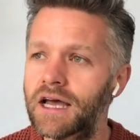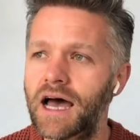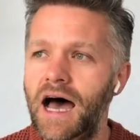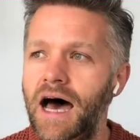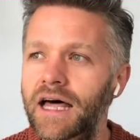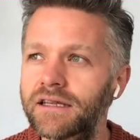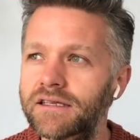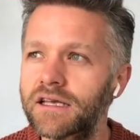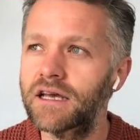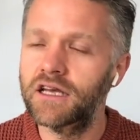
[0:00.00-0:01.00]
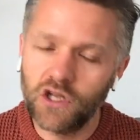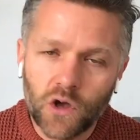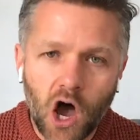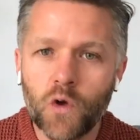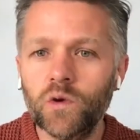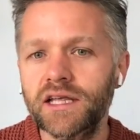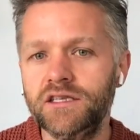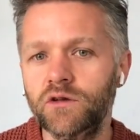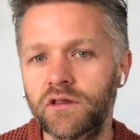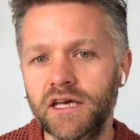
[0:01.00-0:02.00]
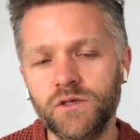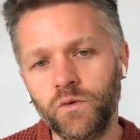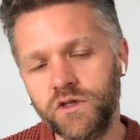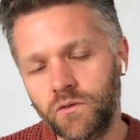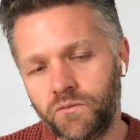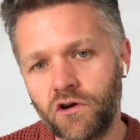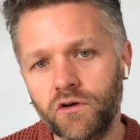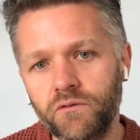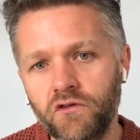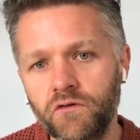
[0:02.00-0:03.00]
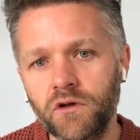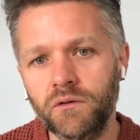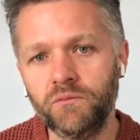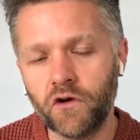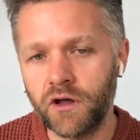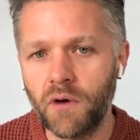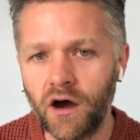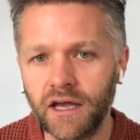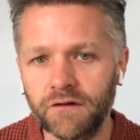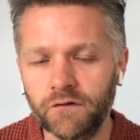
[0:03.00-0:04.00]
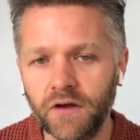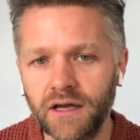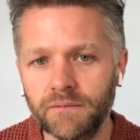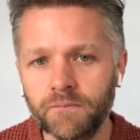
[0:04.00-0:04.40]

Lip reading: And you only do this once you've proven product market fit,